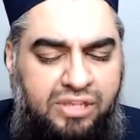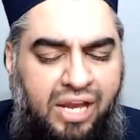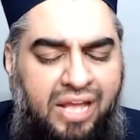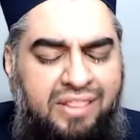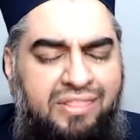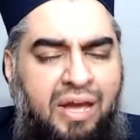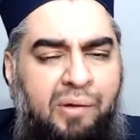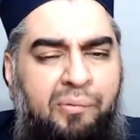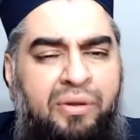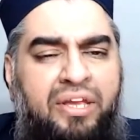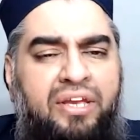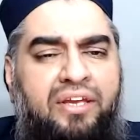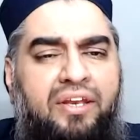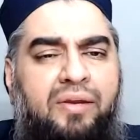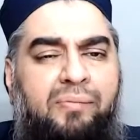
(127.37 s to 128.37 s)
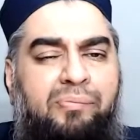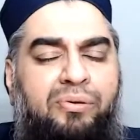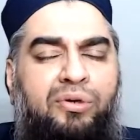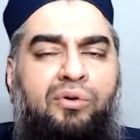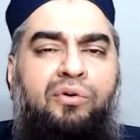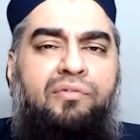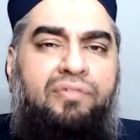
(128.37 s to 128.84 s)
and that we can
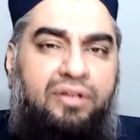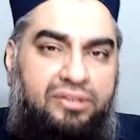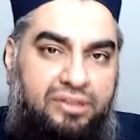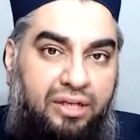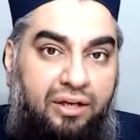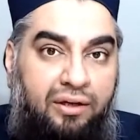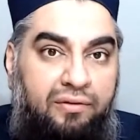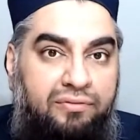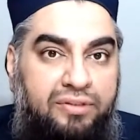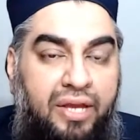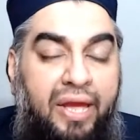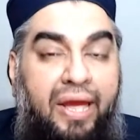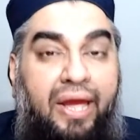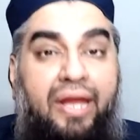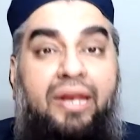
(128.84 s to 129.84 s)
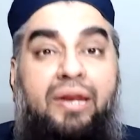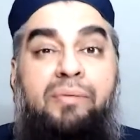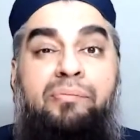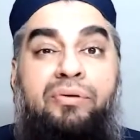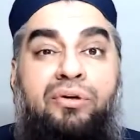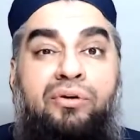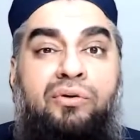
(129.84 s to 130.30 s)
improve ourselves and
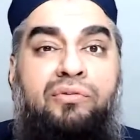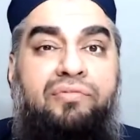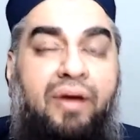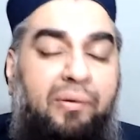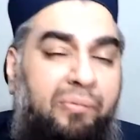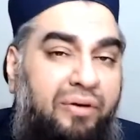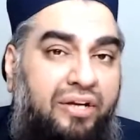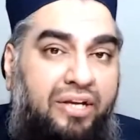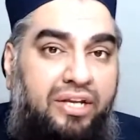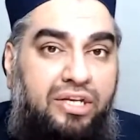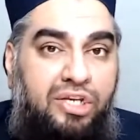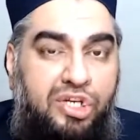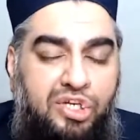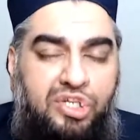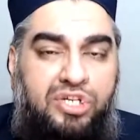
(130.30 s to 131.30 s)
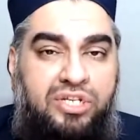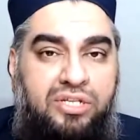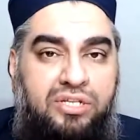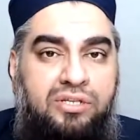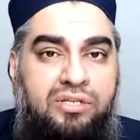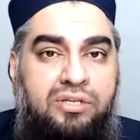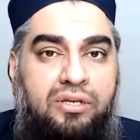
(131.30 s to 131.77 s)
improve our
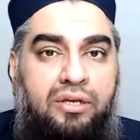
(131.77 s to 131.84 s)
condition